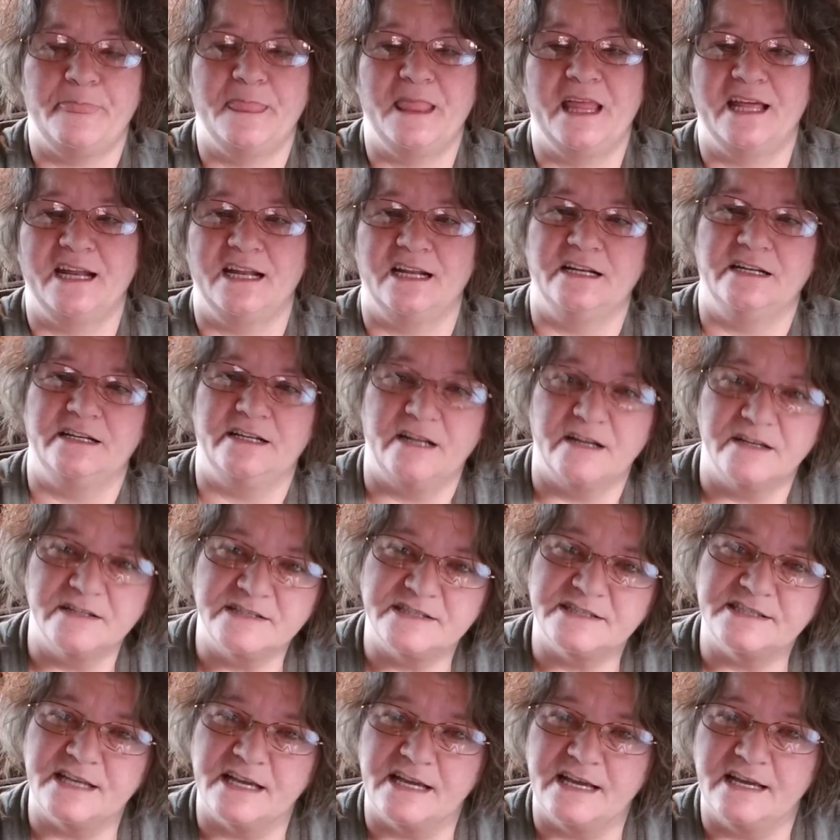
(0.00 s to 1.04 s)
and it does
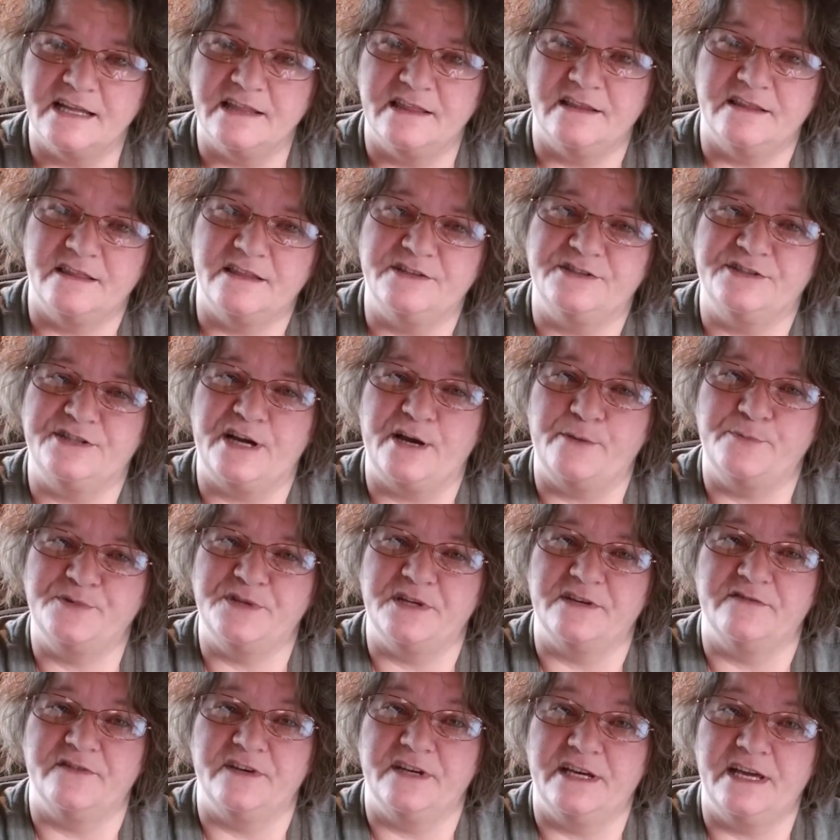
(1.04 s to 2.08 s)
say that the shop's
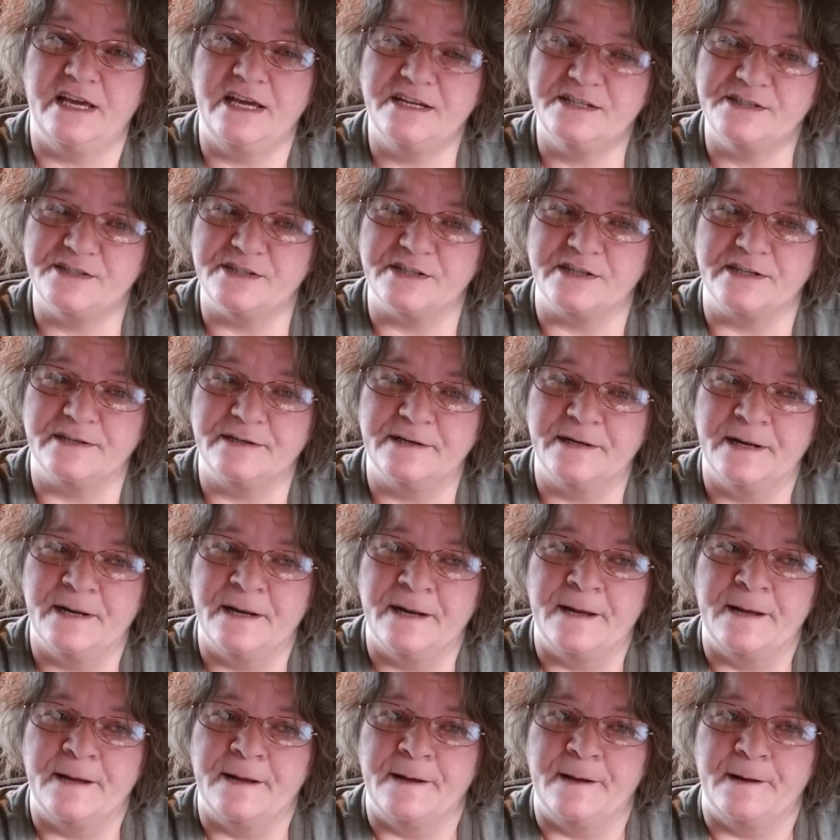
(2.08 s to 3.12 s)
on vacation.
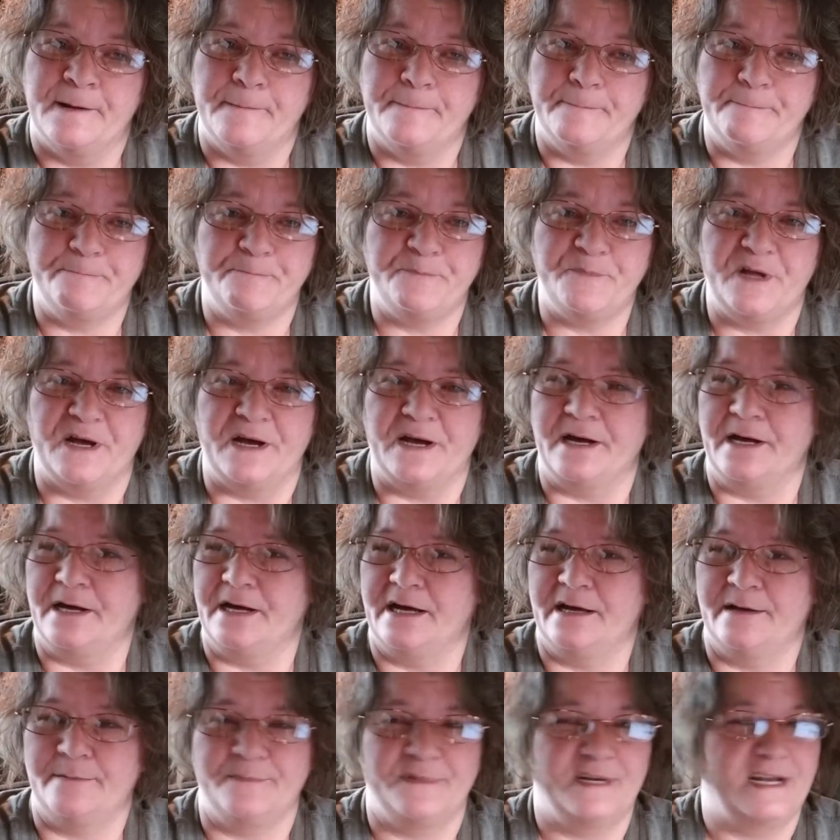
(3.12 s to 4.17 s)

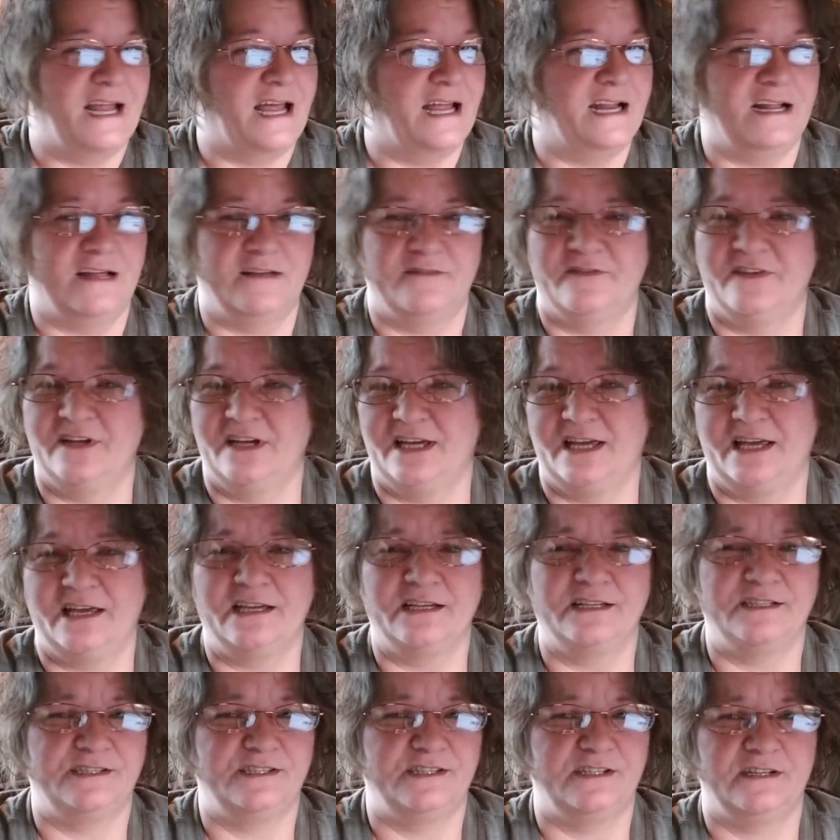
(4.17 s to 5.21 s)
I'm not on
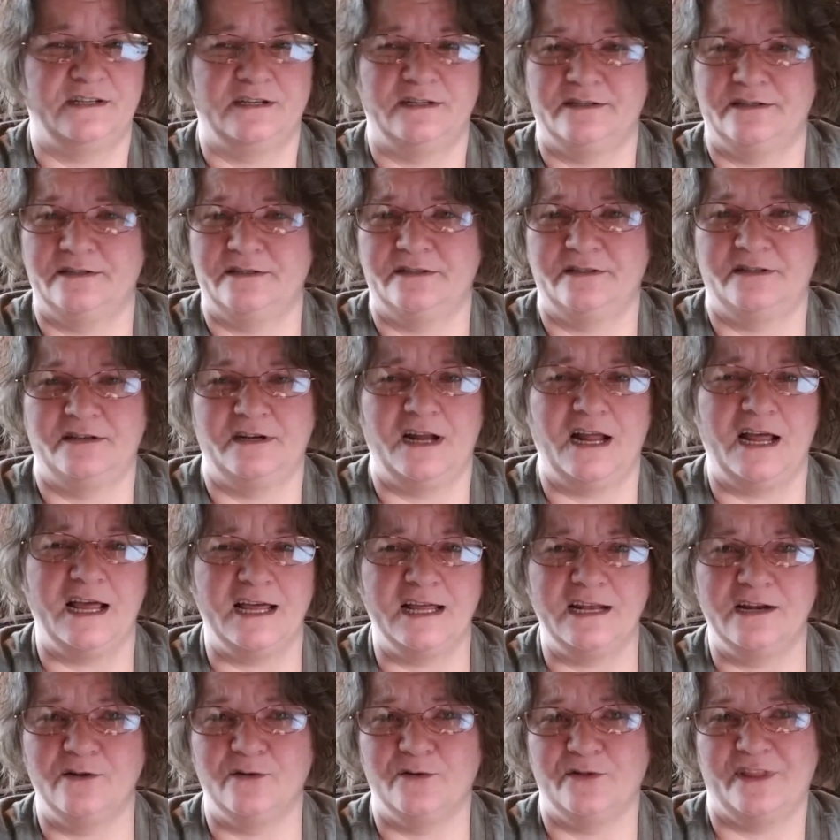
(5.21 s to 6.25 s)
vacation. I
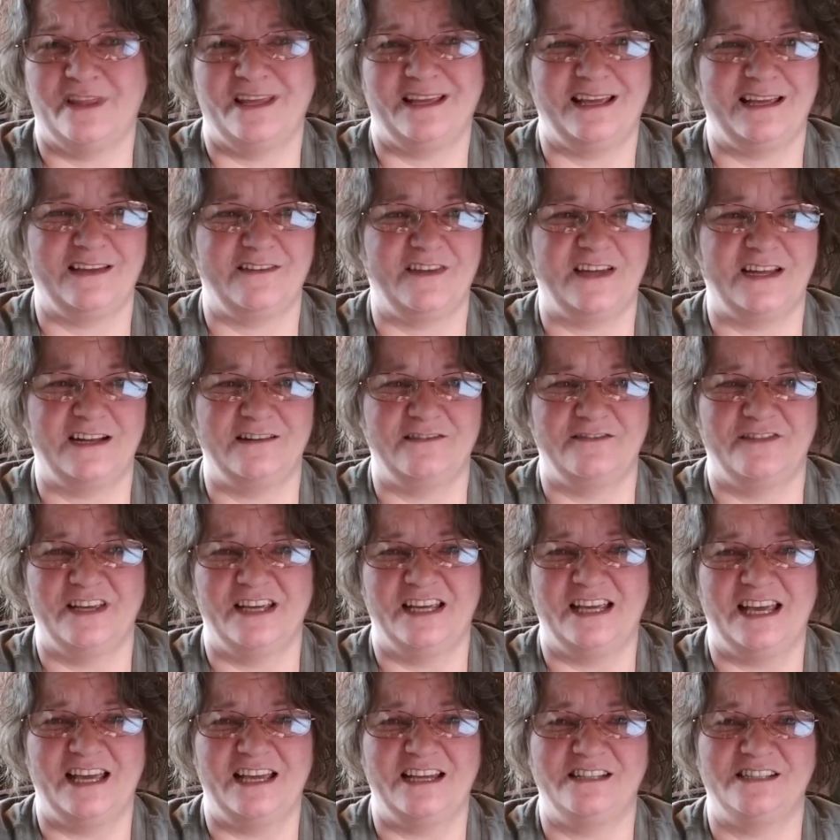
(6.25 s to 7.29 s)
don't think I've had a
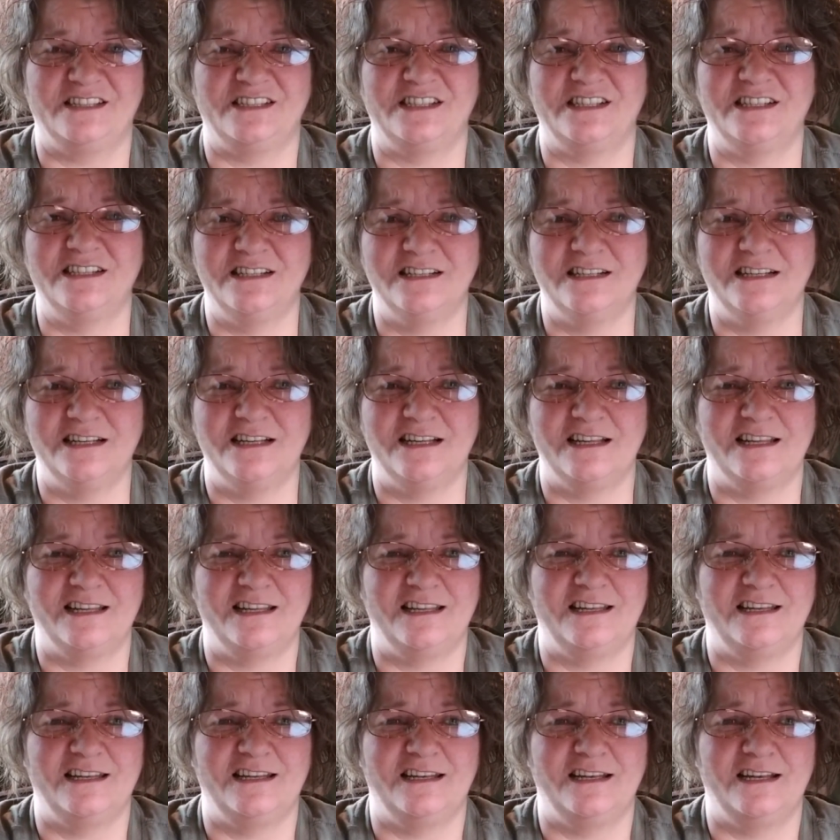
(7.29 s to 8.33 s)
vacation
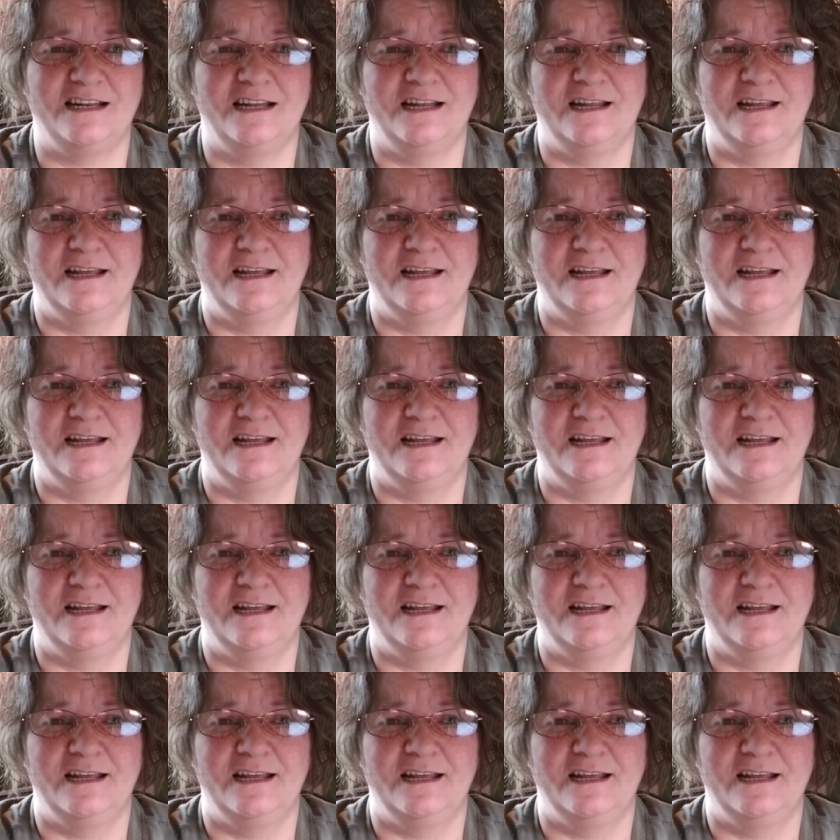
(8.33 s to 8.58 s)
in,